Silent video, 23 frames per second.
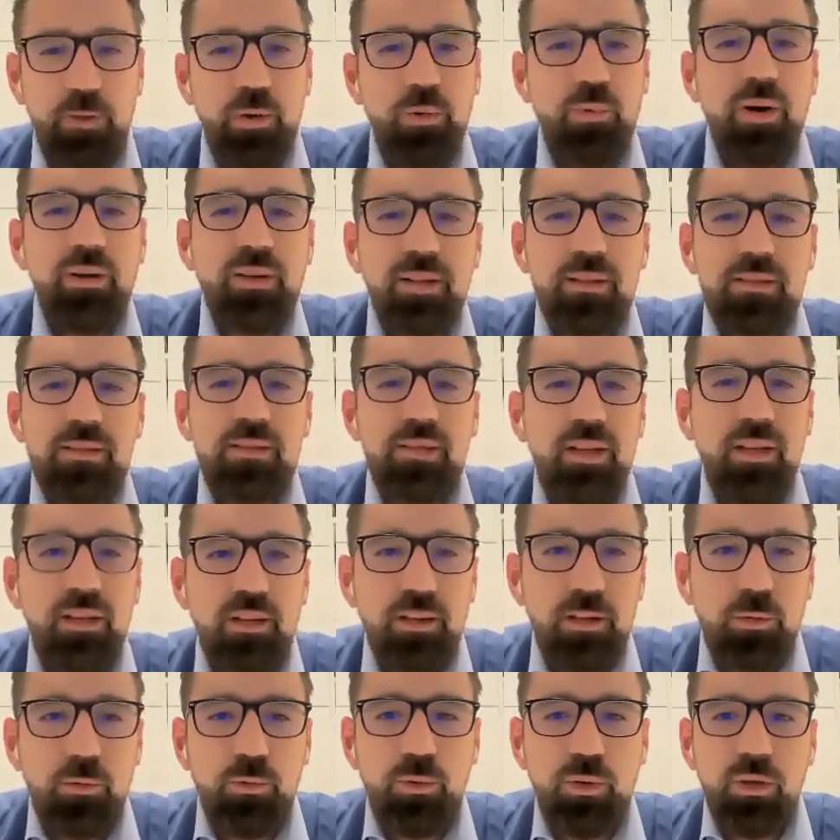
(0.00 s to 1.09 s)
You are not
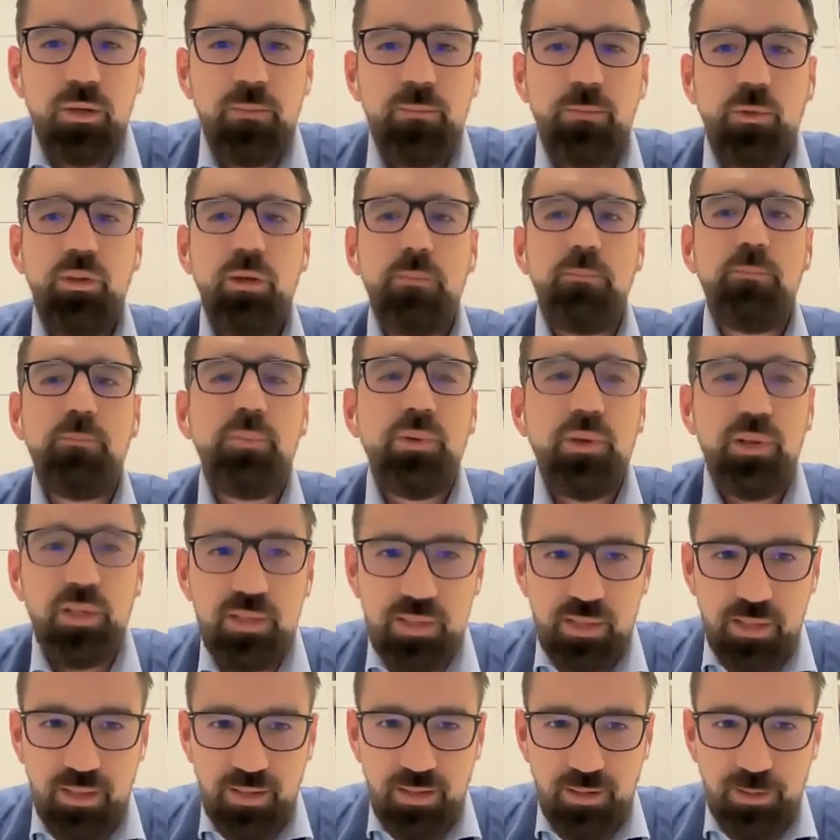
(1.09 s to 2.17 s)
saying no to the
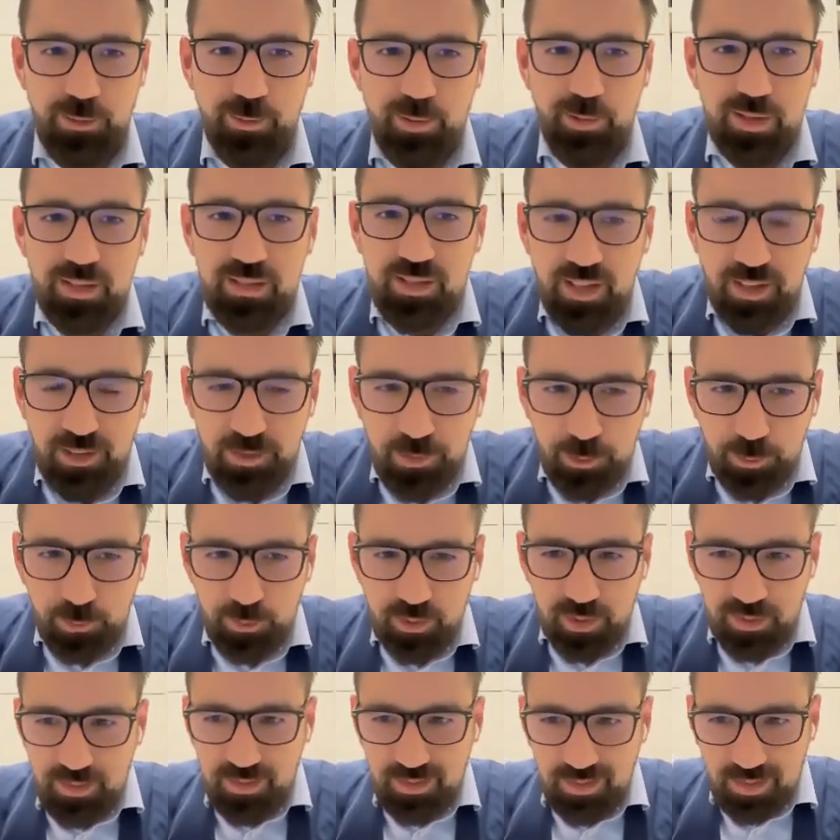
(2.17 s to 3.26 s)
person. You are saying no
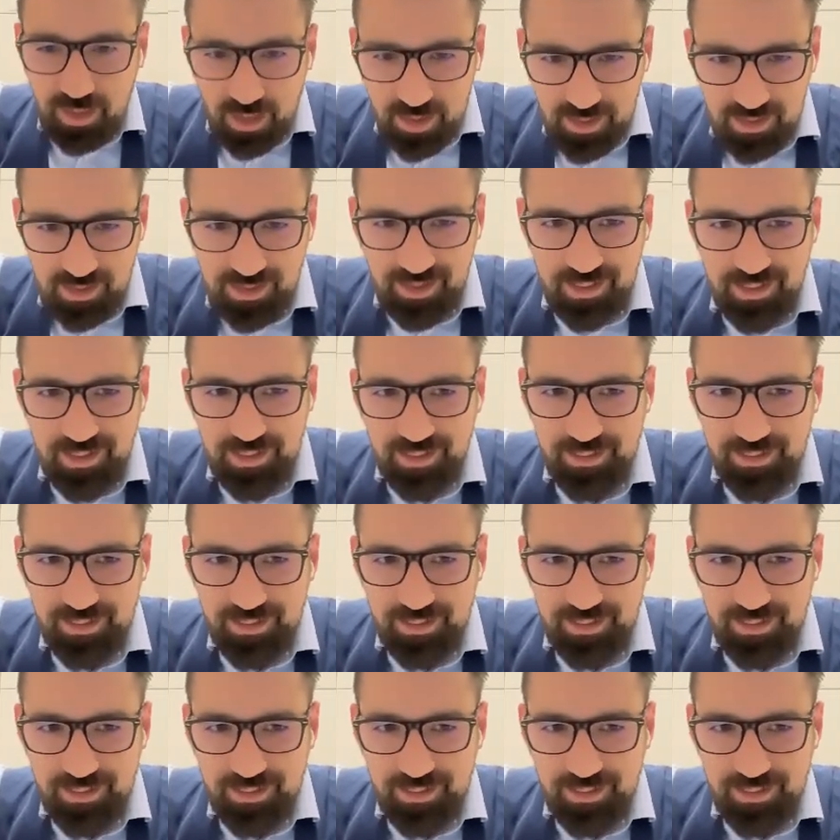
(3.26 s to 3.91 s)
to the task.